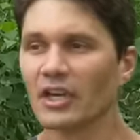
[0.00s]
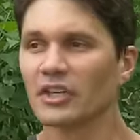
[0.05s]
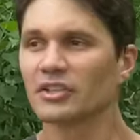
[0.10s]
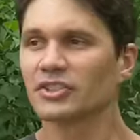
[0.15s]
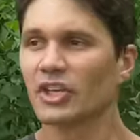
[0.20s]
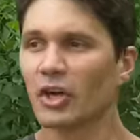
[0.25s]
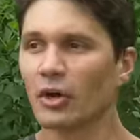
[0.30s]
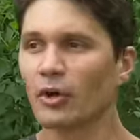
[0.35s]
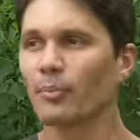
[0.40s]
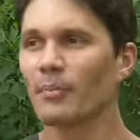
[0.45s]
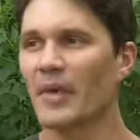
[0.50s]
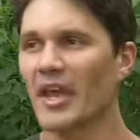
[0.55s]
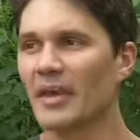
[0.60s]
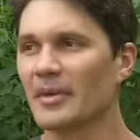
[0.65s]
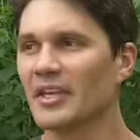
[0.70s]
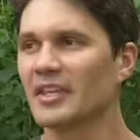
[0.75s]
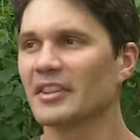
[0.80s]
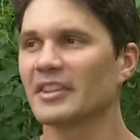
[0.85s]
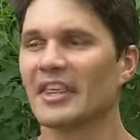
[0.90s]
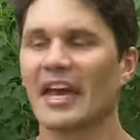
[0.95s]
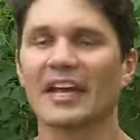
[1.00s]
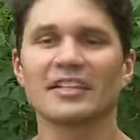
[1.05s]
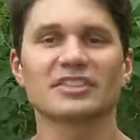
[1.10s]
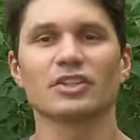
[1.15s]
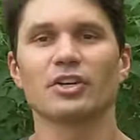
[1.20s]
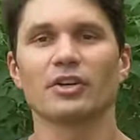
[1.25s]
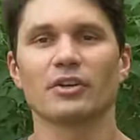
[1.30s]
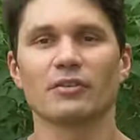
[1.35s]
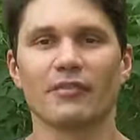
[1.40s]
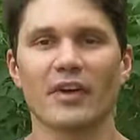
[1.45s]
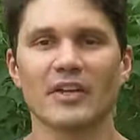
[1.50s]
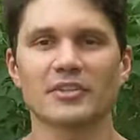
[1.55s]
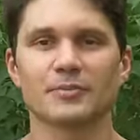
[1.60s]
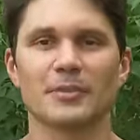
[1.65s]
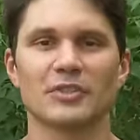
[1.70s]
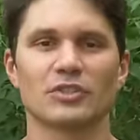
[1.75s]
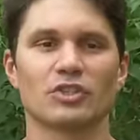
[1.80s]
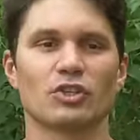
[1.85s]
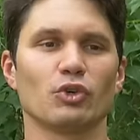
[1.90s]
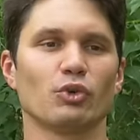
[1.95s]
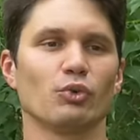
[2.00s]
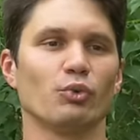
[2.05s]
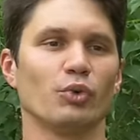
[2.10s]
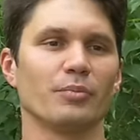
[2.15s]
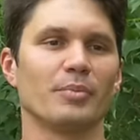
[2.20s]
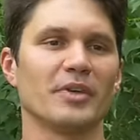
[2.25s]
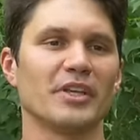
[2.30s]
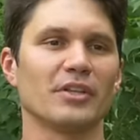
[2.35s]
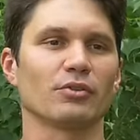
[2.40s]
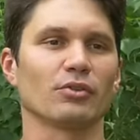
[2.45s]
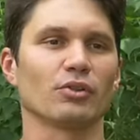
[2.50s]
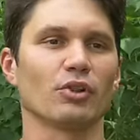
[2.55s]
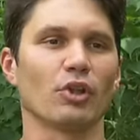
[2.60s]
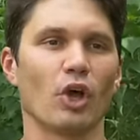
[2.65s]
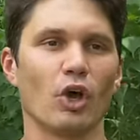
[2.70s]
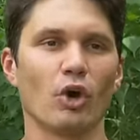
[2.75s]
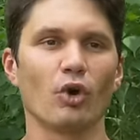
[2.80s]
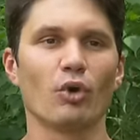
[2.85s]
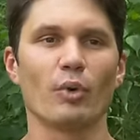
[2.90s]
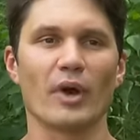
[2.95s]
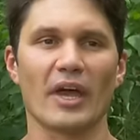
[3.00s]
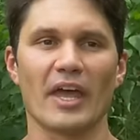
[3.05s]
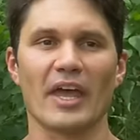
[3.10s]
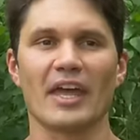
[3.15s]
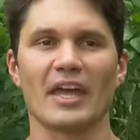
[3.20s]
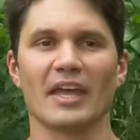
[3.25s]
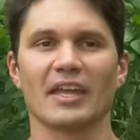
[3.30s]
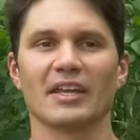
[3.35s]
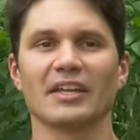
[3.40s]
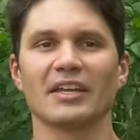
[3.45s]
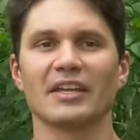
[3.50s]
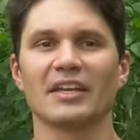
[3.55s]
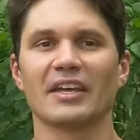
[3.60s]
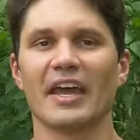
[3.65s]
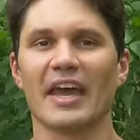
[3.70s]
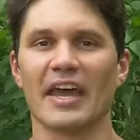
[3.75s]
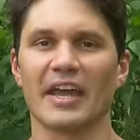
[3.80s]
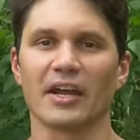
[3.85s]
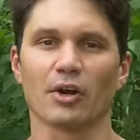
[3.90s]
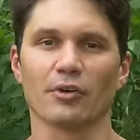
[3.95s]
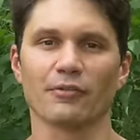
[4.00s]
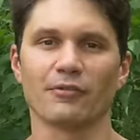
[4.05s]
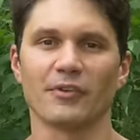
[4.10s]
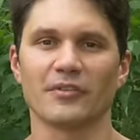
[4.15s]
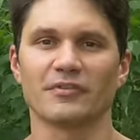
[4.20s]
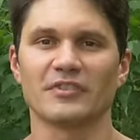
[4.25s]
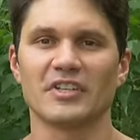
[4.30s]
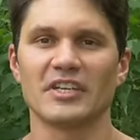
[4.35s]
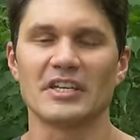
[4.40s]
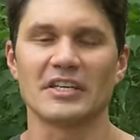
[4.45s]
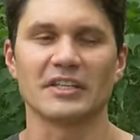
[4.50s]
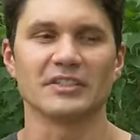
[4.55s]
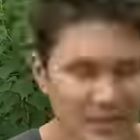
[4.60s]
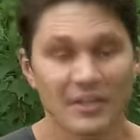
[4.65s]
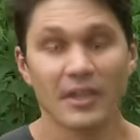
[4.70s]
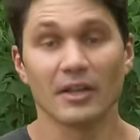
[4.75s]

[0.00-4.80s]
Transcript: So maybe that's a good investment too, would be low-end AR-15.